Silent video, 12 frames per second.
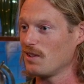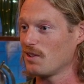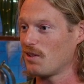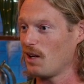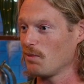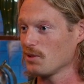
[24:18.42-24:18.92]

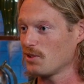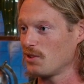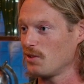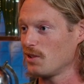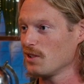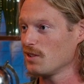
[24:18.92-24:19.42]
incredible
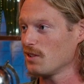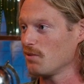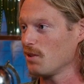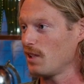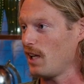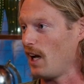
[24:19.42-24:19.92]
stewards of
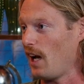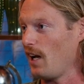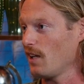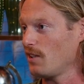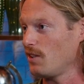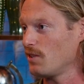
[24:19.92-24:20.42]
what they
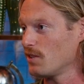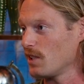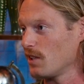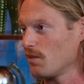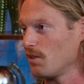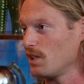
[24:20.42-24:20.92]
had and
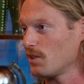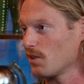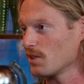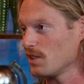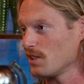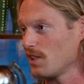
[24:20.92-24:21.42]
using the
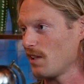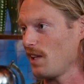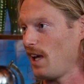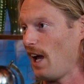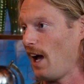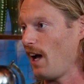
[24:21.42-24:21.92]
resources that
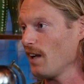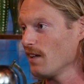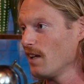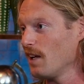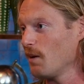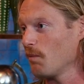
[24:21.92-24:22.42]
they had.
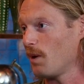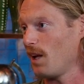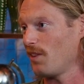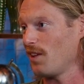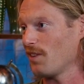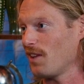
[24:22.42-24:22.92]
But
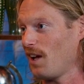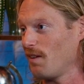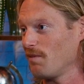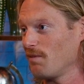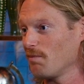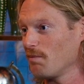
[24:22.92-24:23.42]
I think
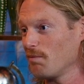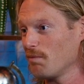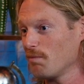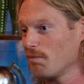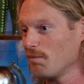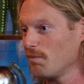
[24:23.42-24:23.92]
that
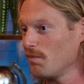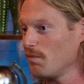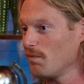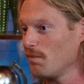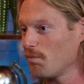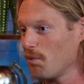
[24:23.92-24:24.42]

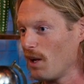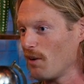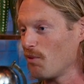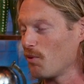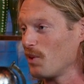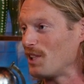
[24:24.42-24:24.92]

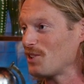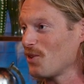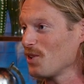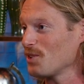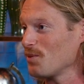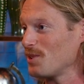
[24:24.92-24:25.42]
plentiful
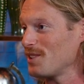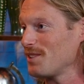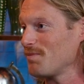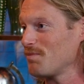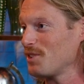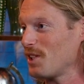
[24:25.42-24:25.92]
resource
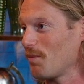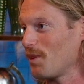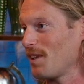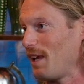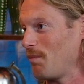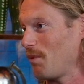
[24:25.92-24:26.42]
was
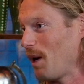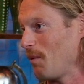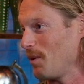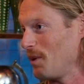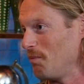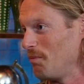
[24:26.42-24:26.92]
something they
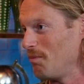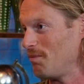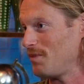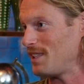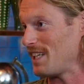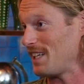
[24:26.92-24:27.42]
probably
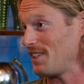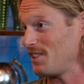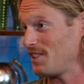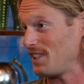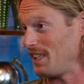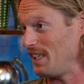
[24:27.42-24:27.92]
didn't
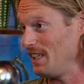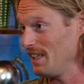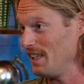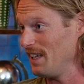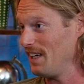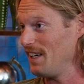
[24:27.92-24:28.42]

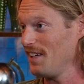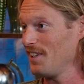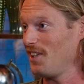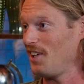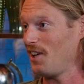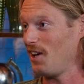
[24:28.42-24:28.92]
see.
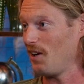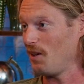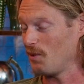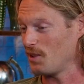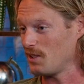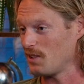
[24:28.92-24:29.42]
You know,
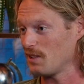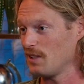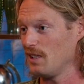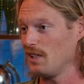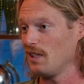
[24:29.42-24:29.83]
it was